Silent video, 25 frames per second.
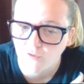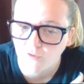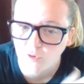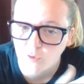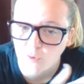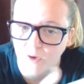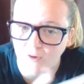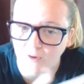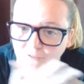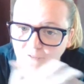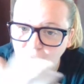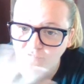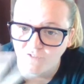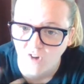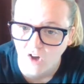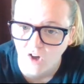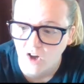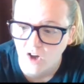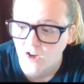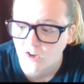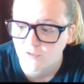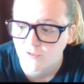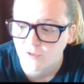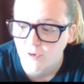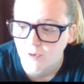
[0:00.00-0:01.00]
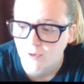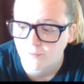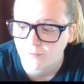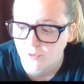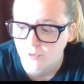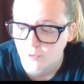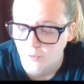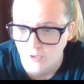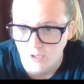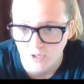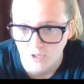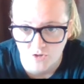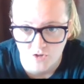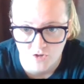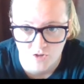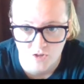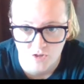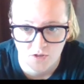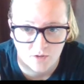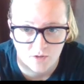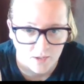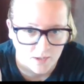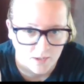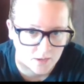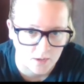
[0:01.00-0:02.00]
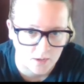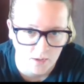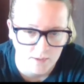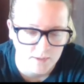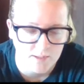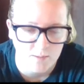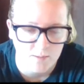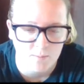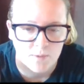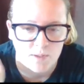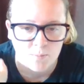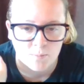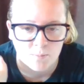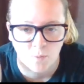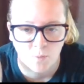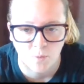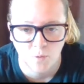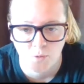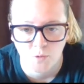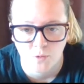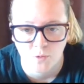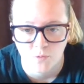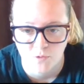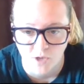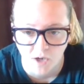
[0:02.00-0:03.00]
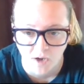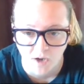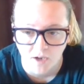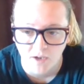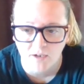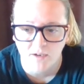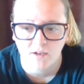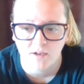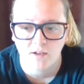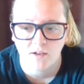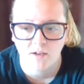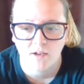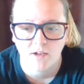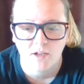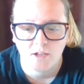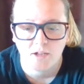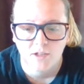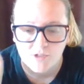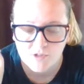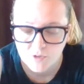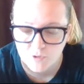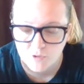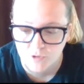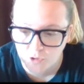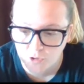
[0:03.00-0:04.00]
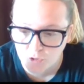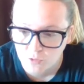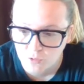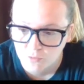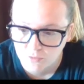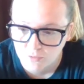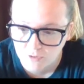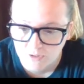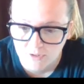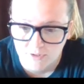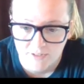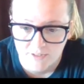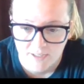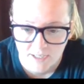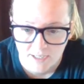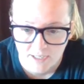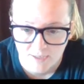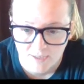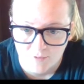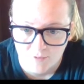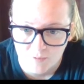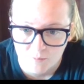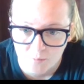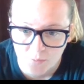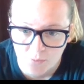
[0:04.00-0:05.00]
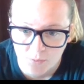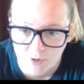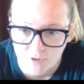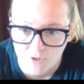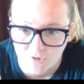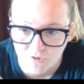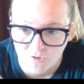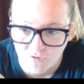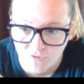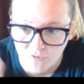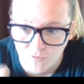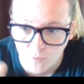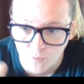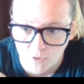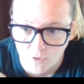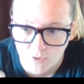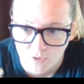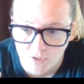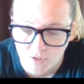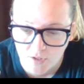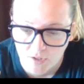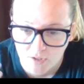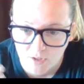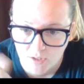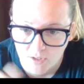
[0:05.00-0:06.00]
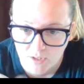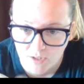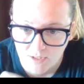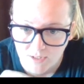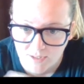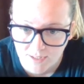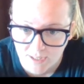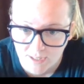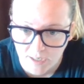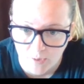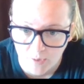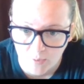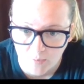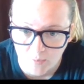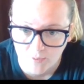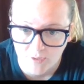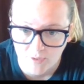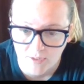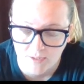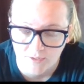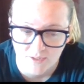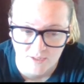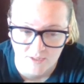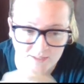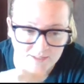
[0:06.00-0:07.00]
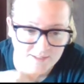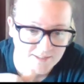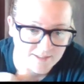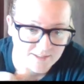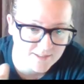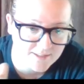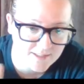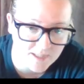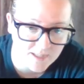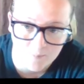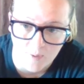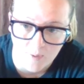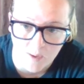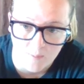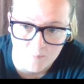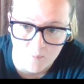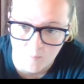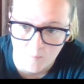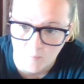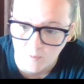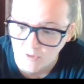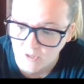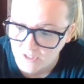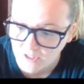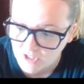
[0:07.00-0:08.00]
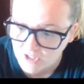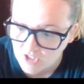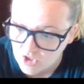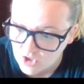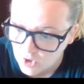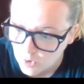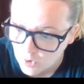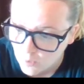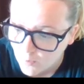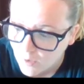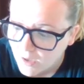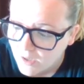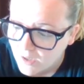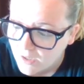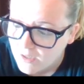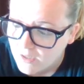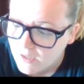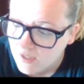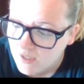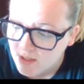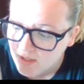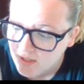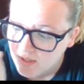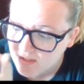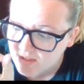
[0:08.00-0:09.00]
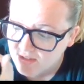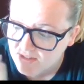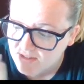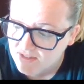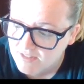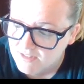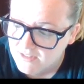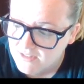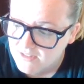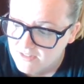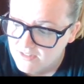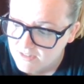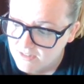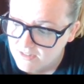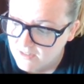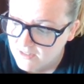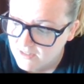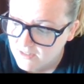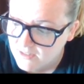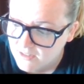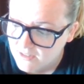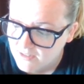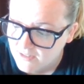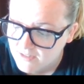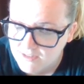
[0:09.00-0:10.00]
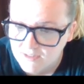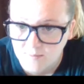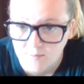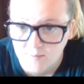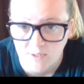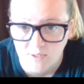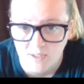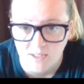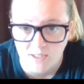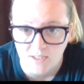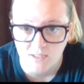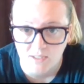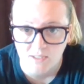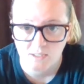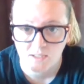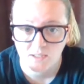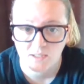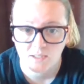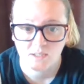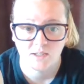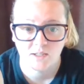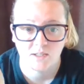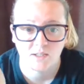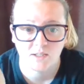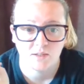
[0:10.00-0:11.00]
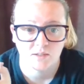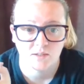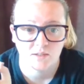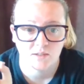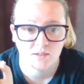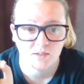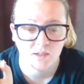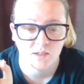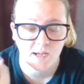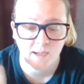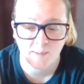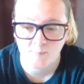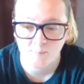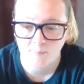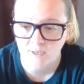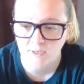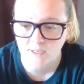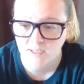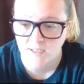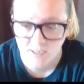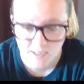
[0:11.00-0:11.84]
You have 390 people who died, so you really have to put your foot down and like step up and be like, you know what, this has to be epic.